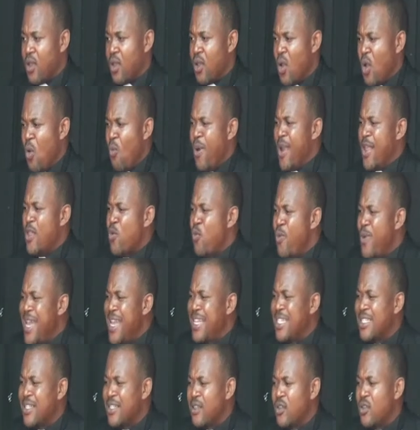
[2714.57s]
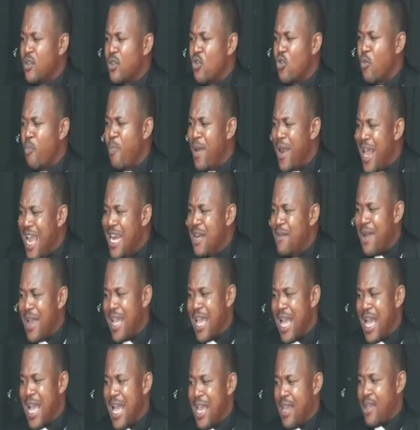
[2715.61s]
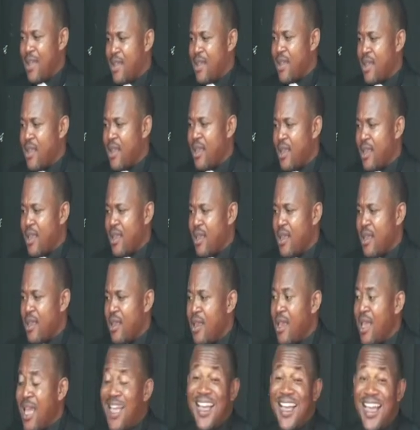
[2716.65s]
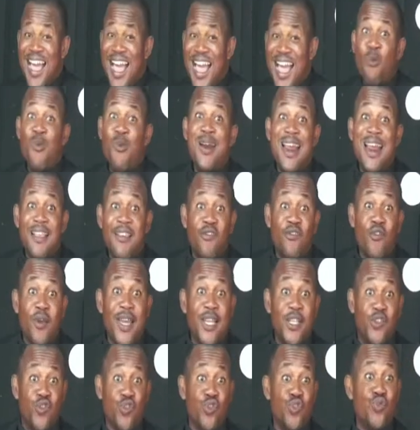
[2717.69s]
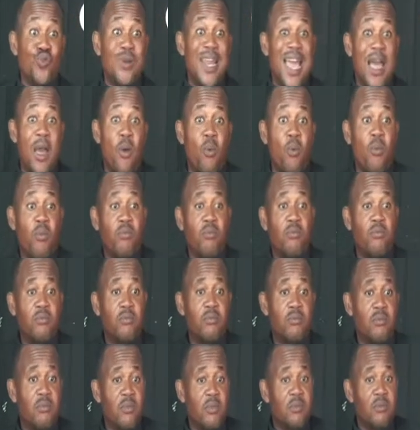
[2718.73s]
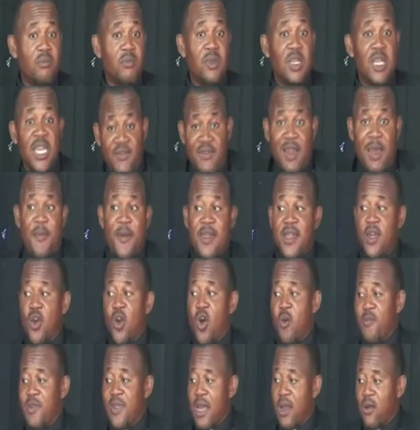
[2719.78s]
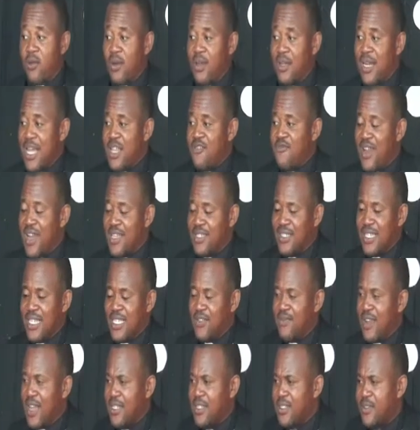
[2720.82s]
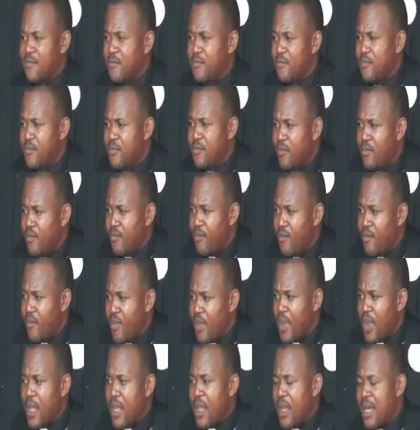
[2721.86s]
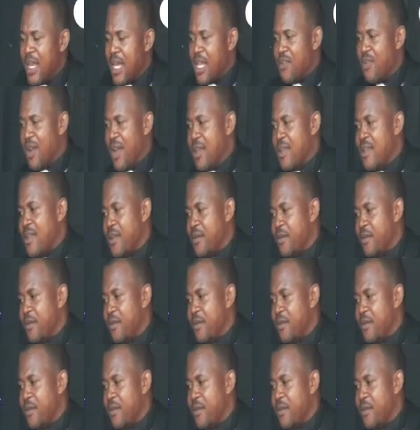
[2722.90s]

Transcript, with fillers: with which to blind my eyes? I will restore it to you now. If that person comes out, next verse, next verse, next verse.